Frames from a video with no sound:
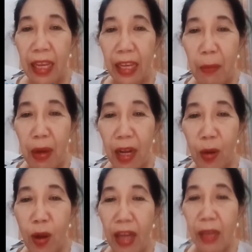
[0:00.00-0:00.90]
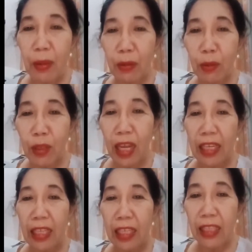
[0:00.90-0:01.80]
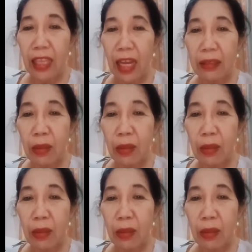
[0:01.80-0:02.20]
nga makagwa naman kontane kita.